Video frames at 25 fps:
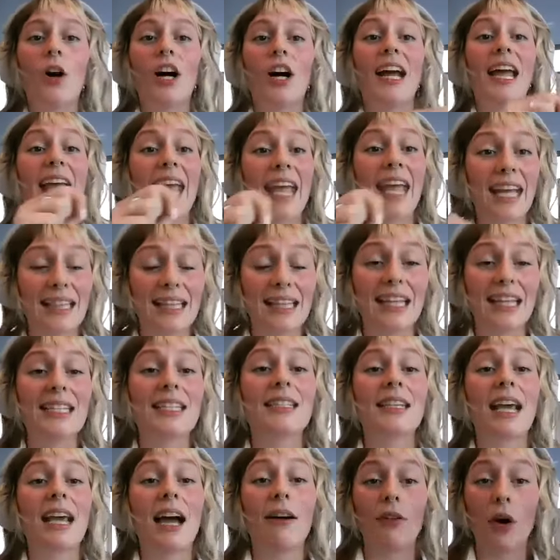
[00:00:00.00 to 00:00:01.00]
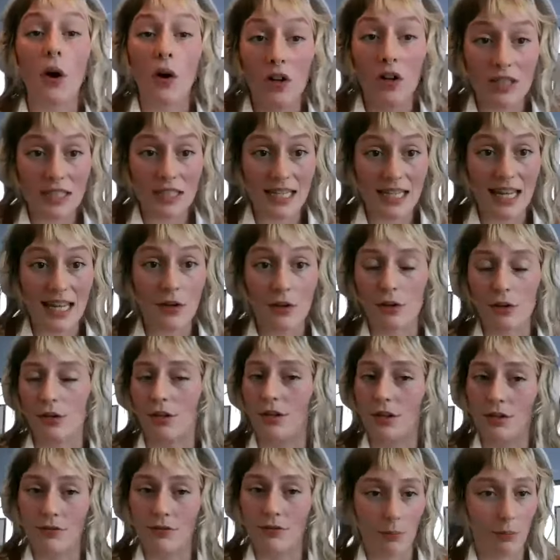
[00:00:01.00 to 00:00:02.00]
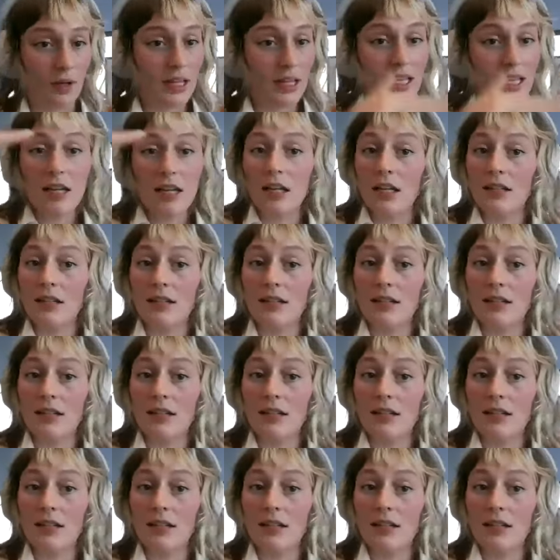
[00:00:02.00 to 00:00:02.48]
or hey, let's have all stakeholders from